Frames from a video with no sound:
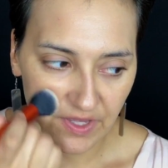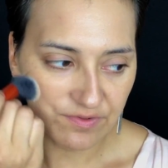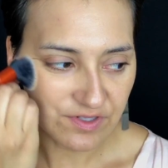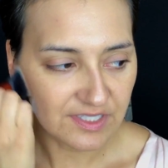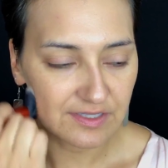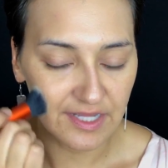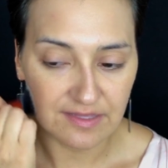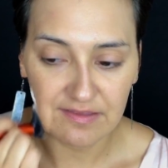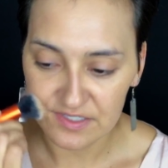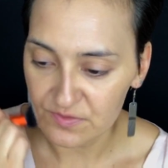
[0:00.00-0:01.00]
I really
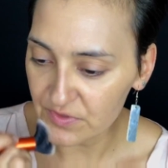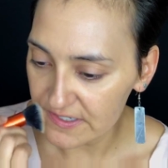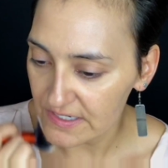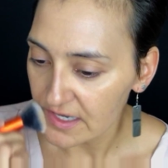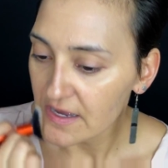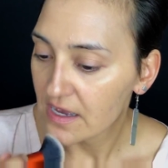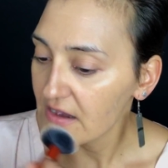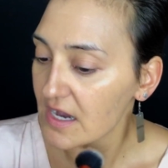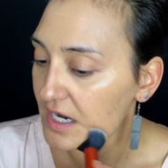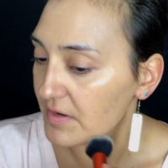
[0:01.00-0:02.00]
like this one.
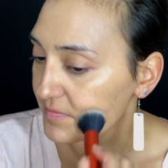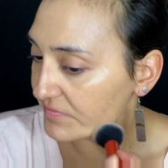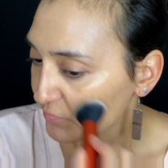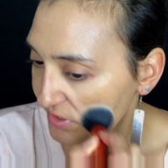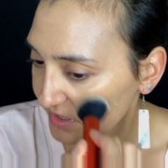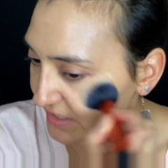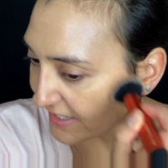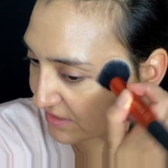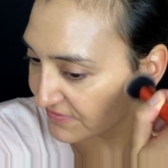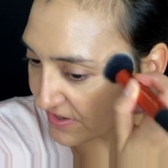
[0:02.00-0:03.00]
With
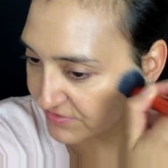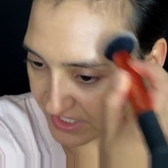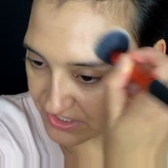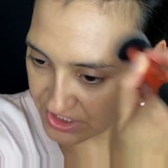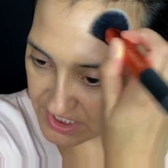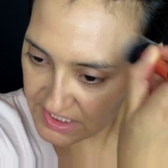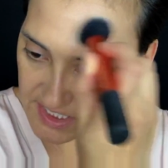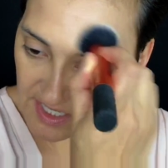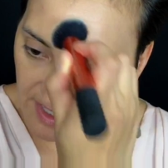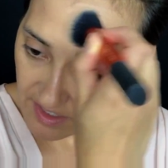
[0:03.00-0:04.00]
lighter
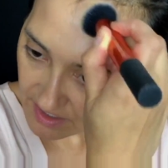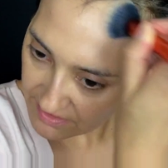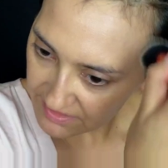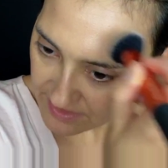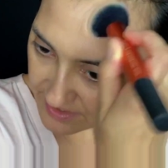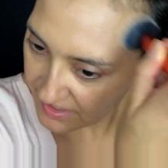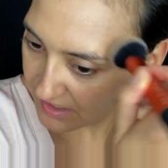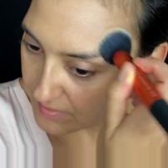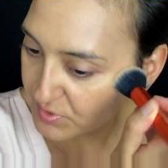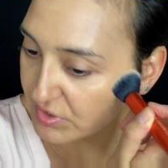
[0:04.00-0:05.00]
foundations,
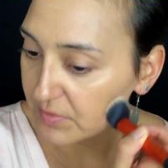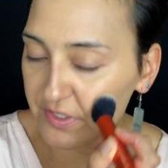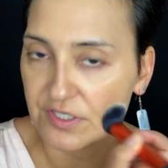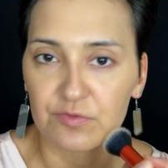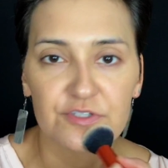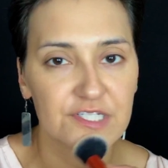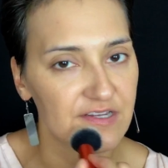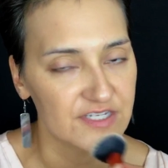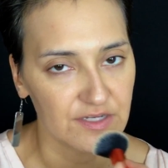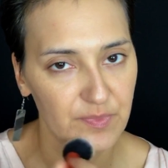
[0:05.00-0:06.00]
the beauty blender will
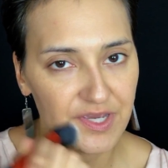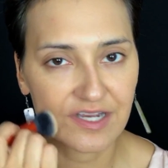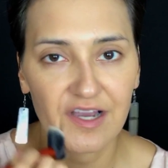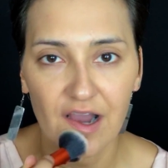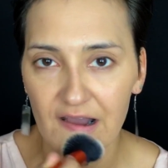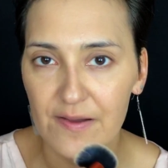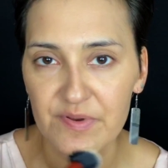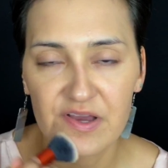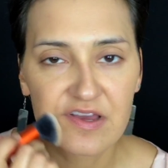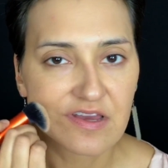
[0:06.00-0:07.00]
tend to pick
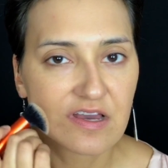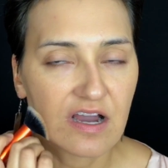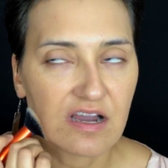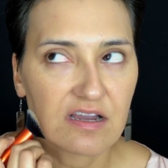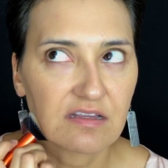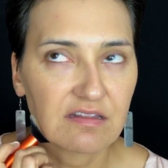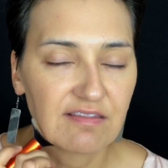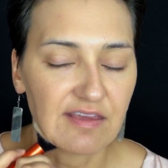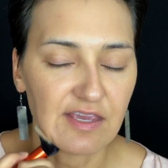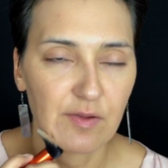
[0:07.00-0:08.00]
up
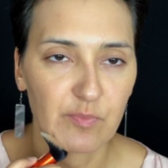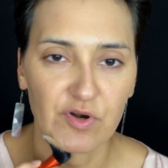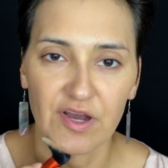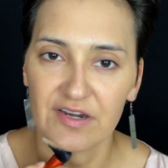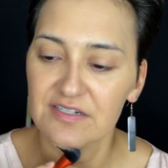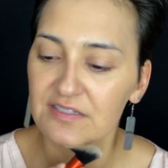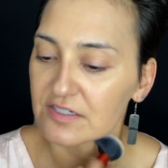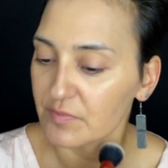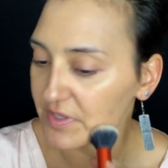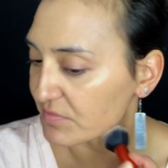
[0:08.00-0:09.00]
the product a
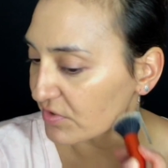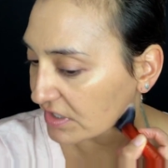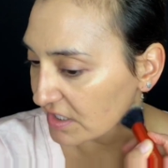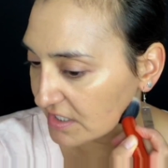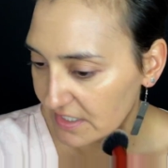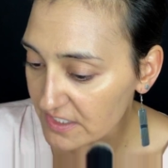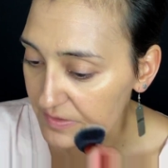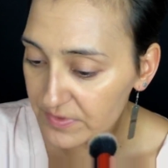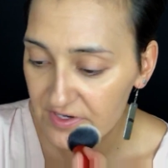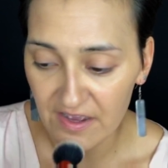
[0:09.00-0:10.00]
little bit more, and
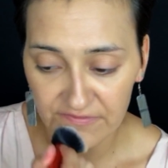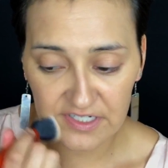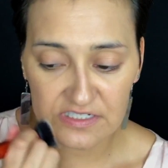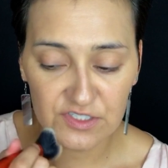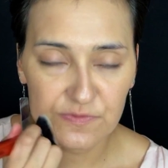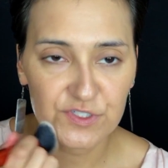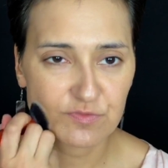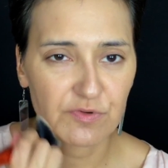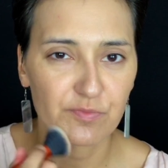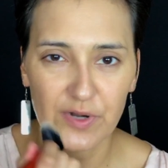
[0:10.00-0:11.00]
I've been having so
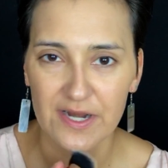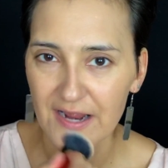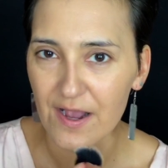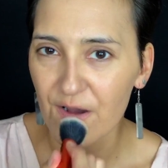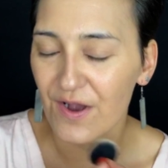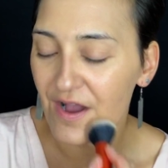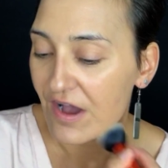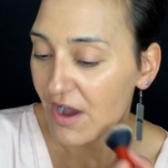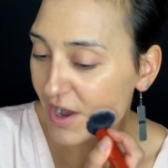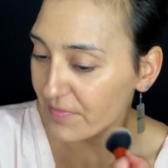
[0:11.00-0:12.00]
much more breakout
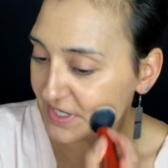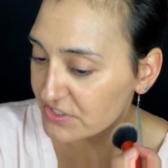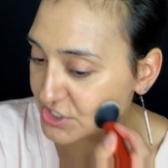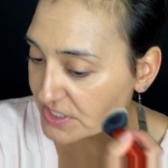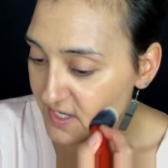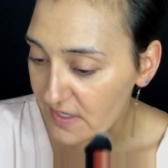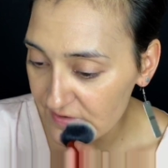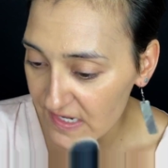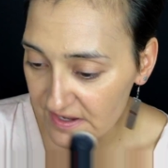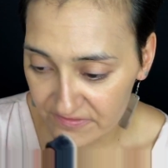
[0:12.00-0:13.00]
on my
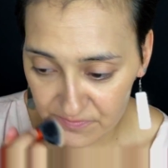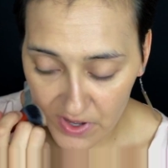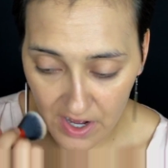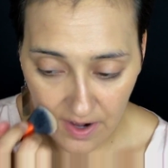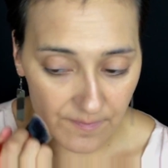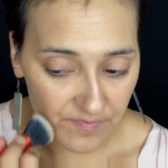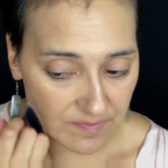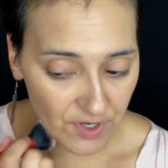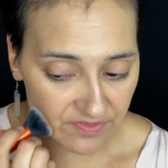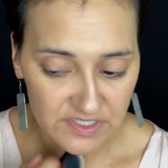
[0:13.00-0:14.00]
chin.
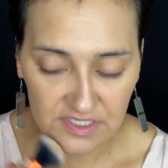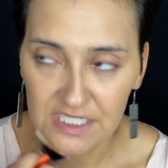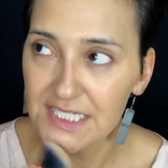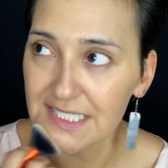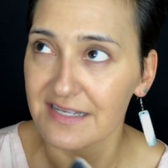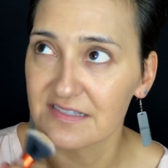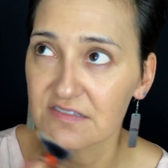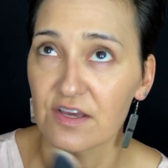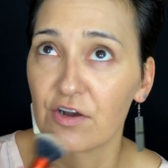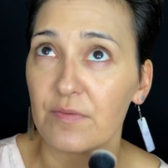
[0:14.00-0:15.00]
I'm on this
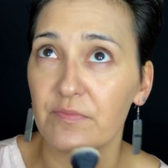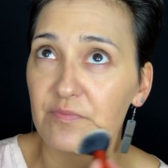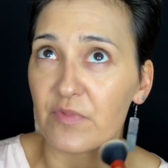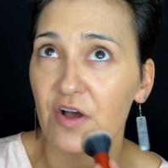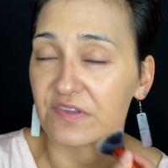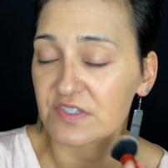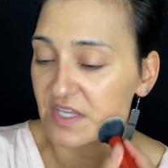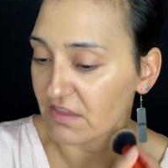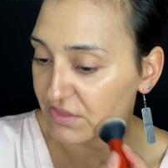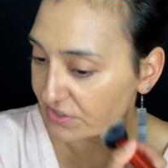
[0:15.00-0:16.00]
cleanse though. I'm on this
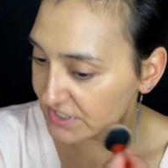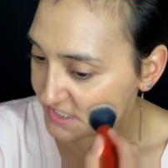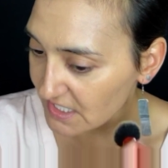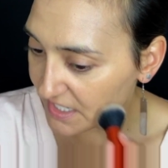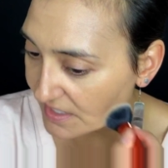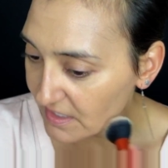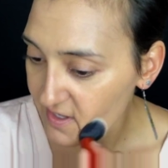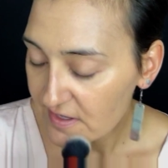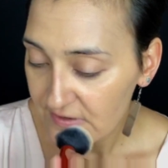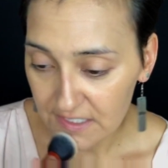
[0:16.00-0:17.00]
like 30-day
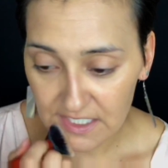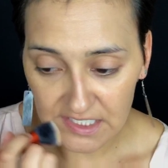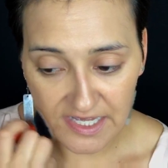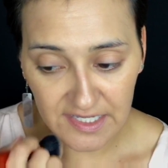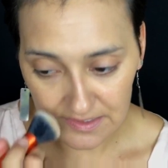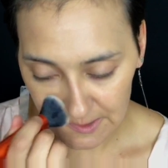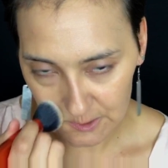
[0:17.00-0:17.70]
cleanse.